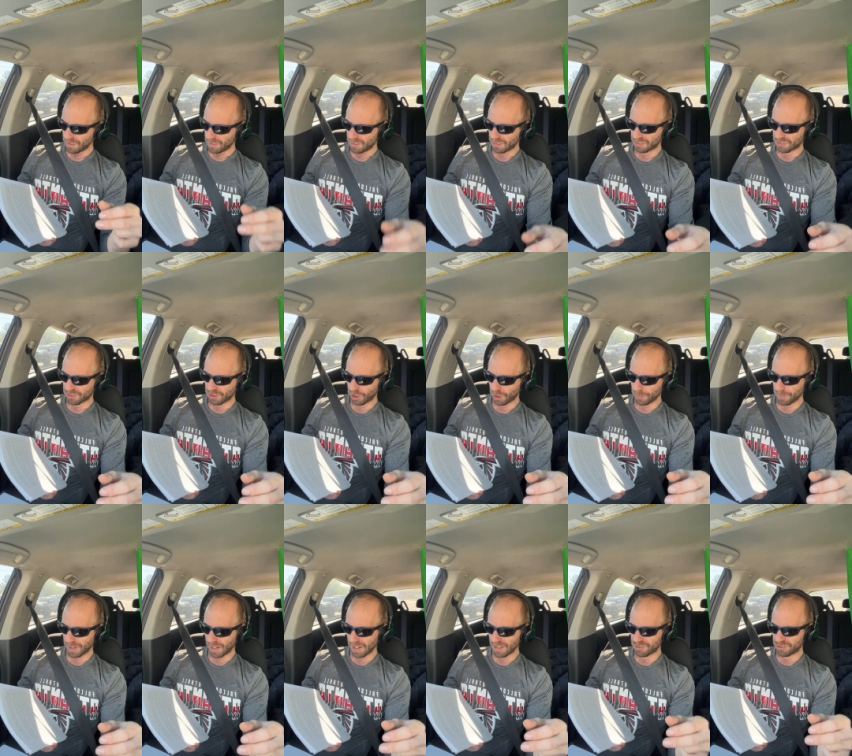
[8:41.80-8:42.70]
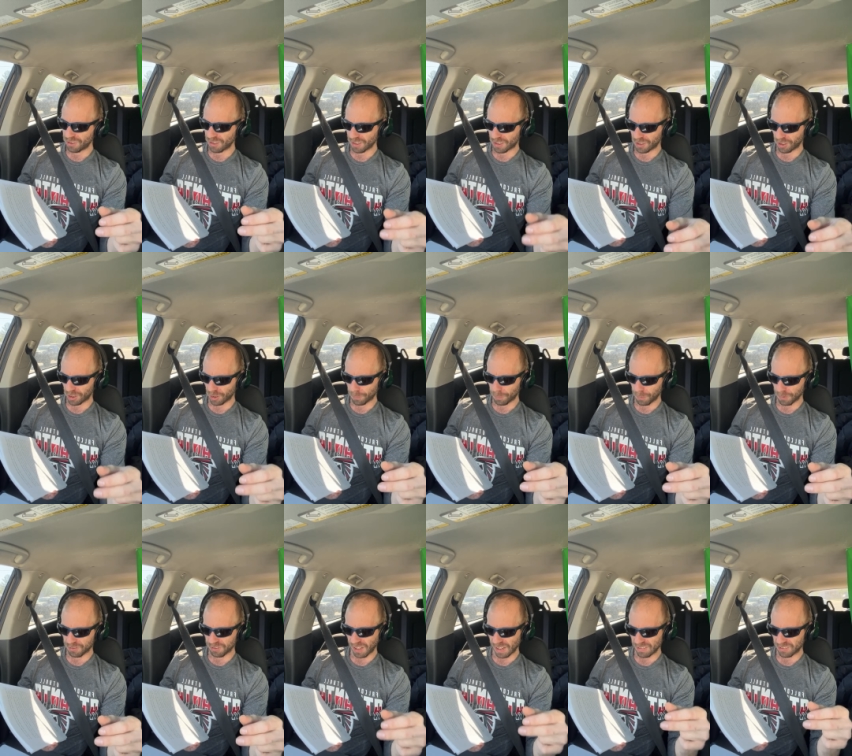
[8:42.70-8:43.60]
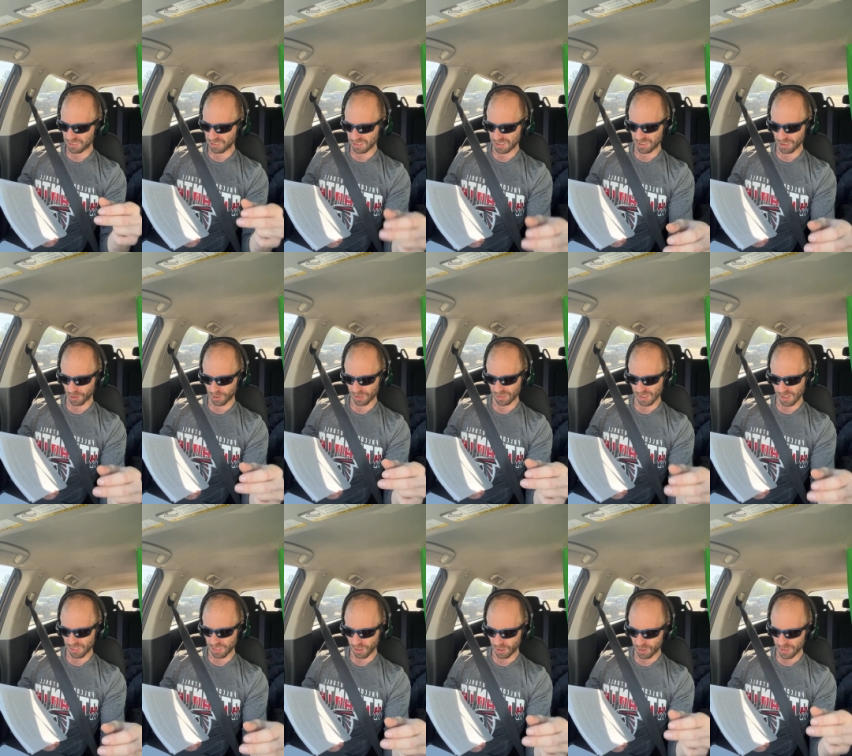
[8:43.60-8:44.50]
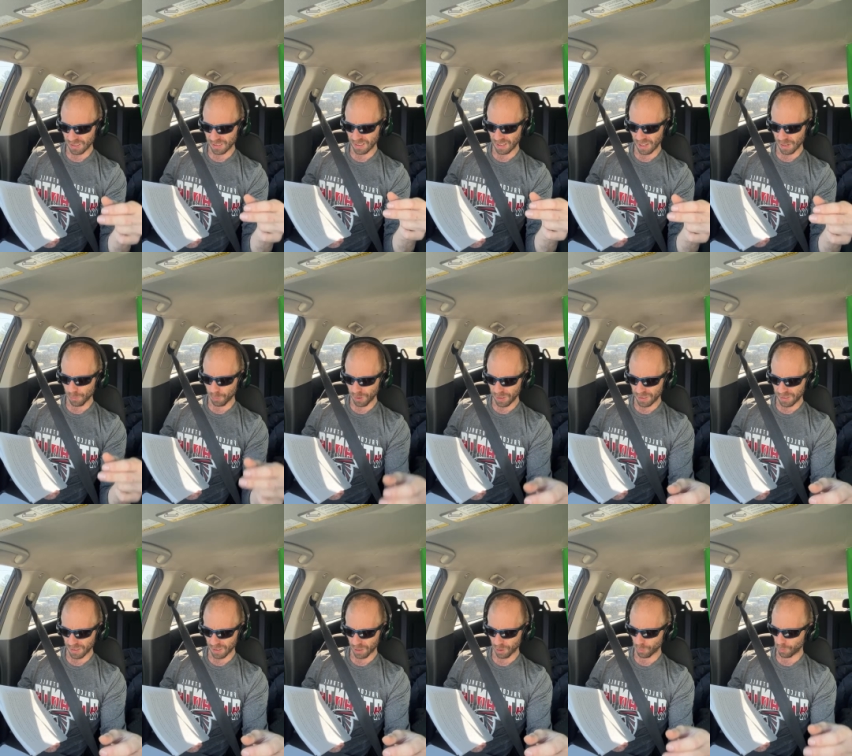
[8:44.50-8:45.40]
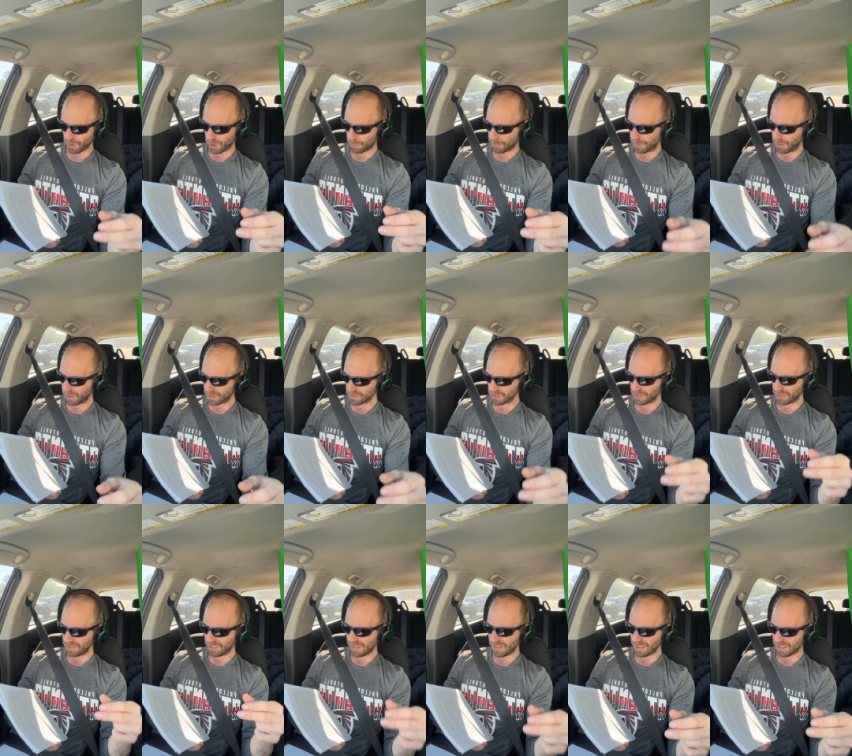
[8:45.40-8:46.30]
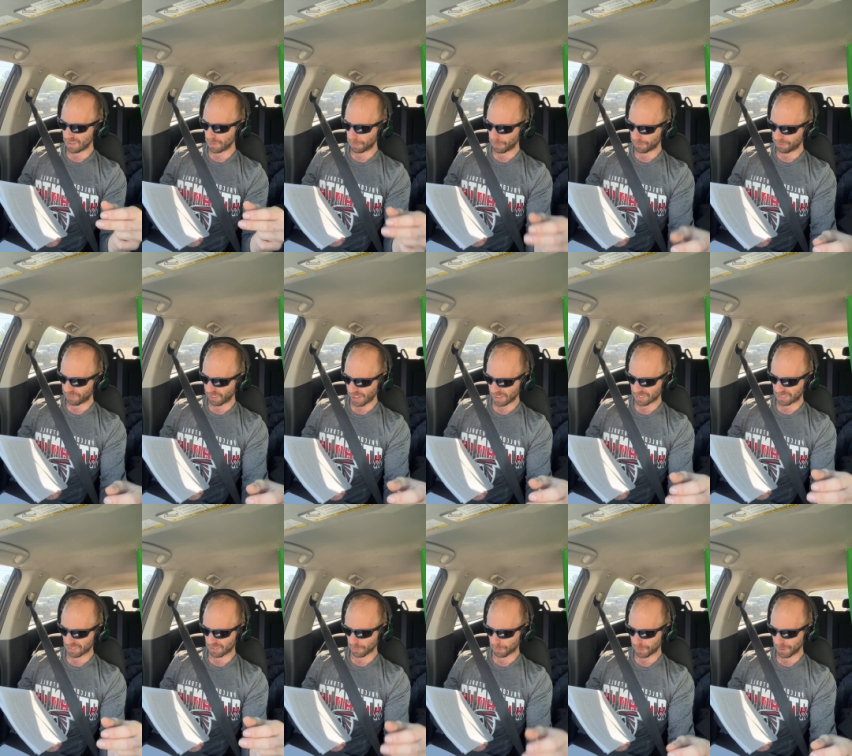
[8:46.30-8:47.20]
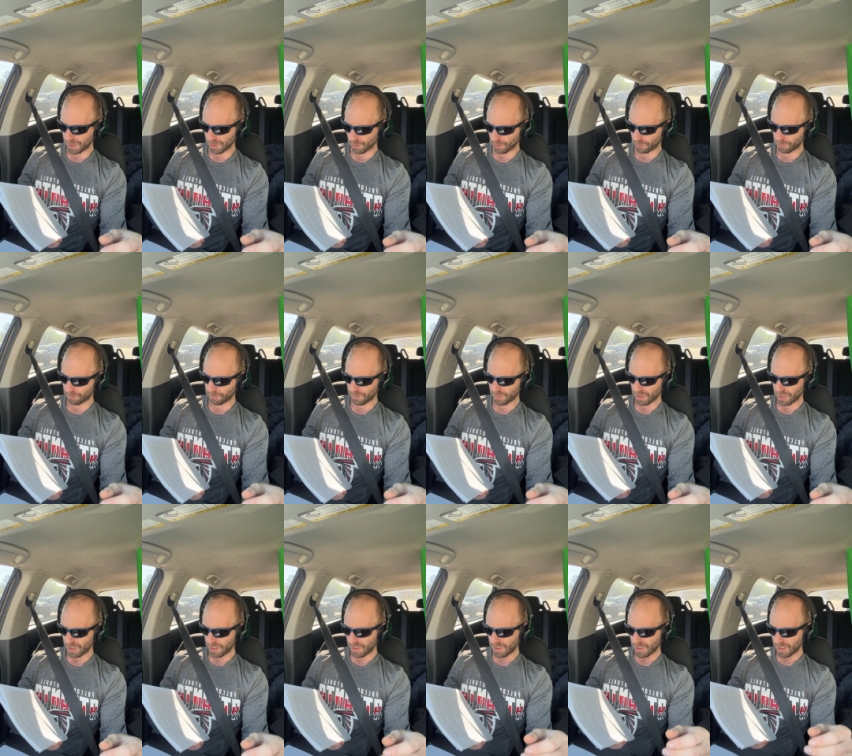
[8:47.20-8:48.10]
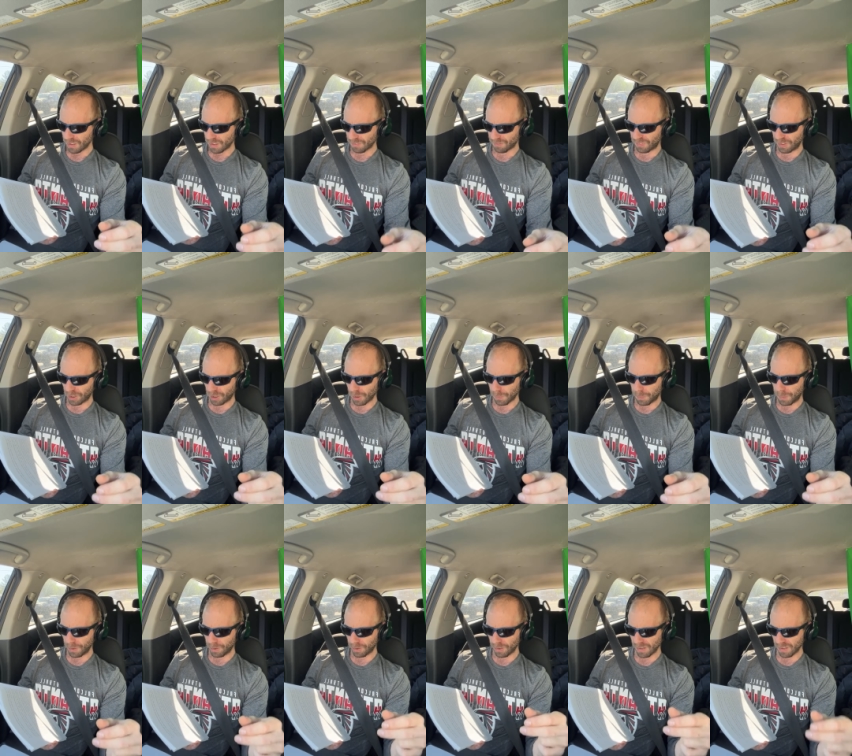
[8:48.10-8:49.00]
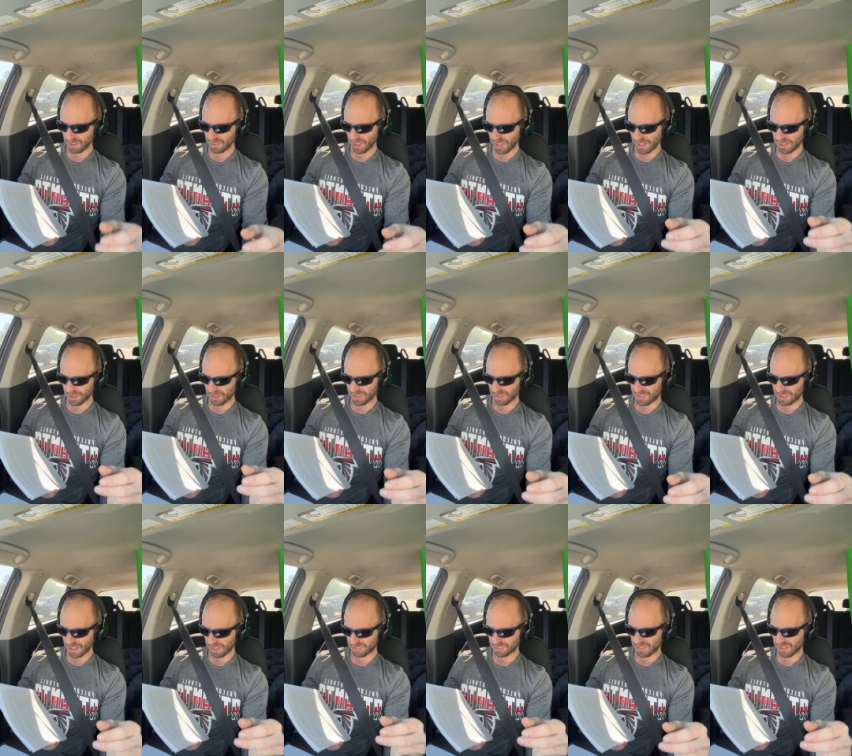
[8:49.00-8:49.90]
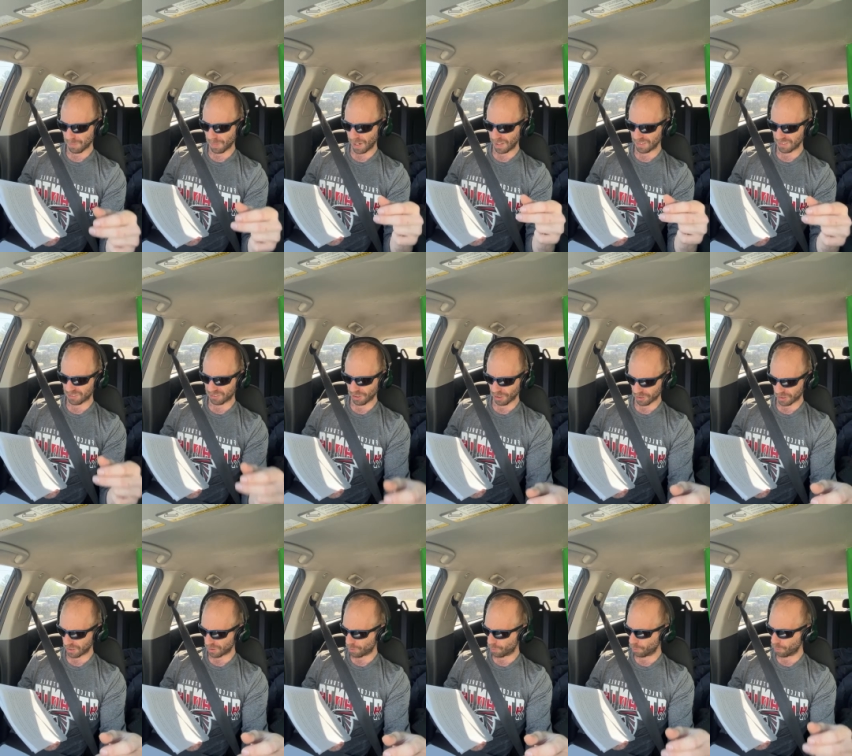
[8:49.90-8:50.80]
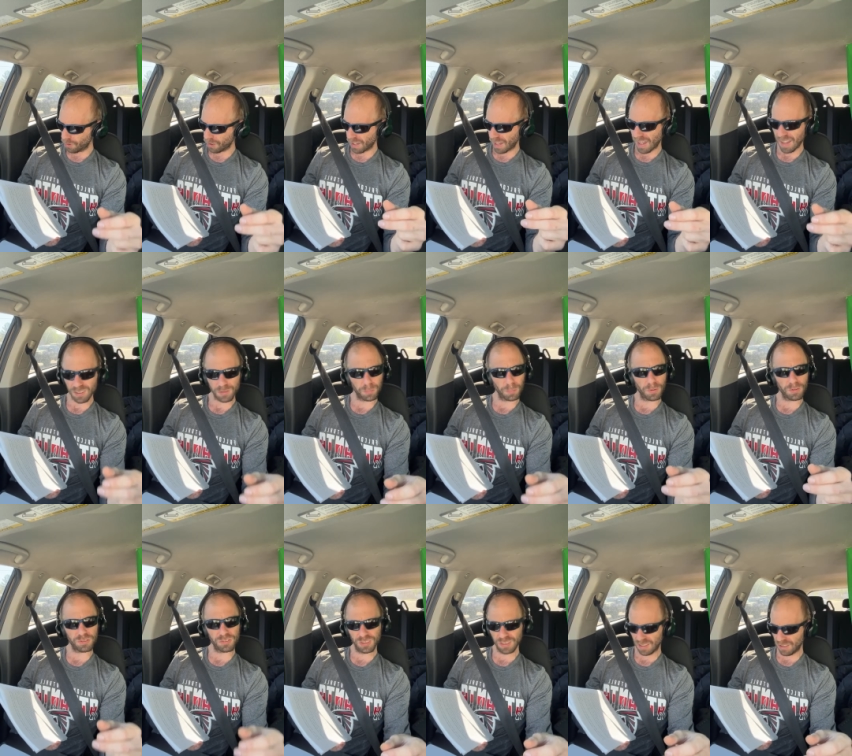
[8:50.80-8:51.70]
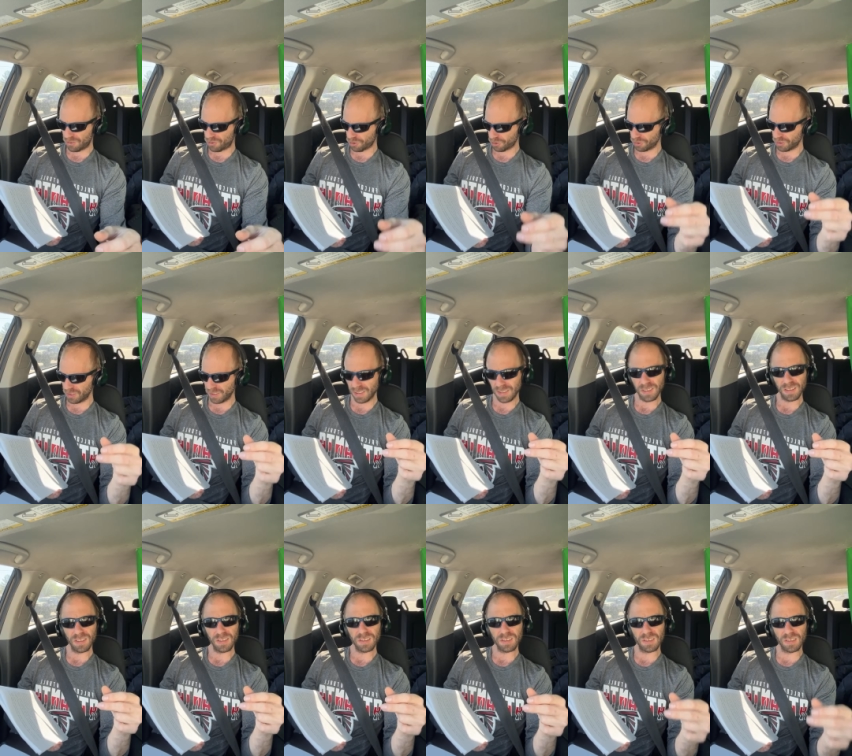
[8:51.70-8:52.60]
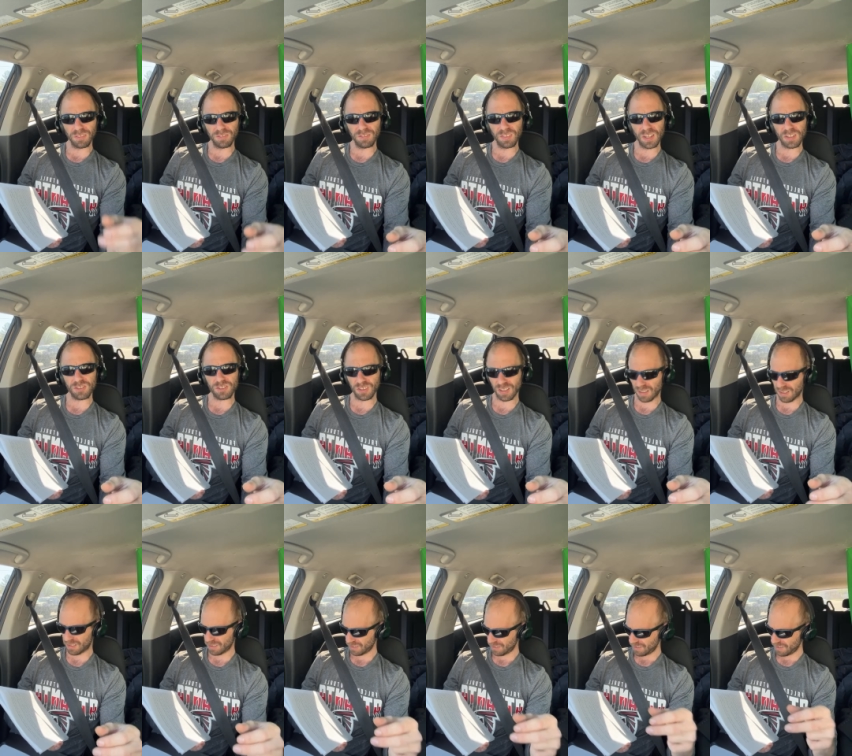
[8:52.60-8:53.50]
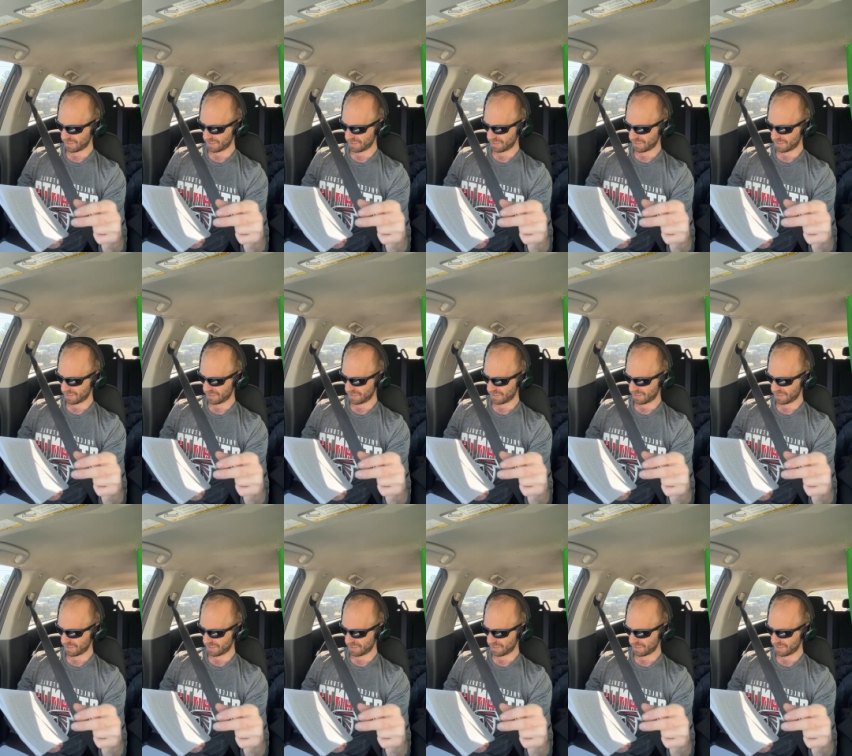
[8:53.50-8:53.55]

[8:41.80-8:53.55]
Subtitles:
this termination occurred precisely during the 30-day window when appellant needed to perfect his appeal, the very period later contested by the Circuit Court as procedurally deficient.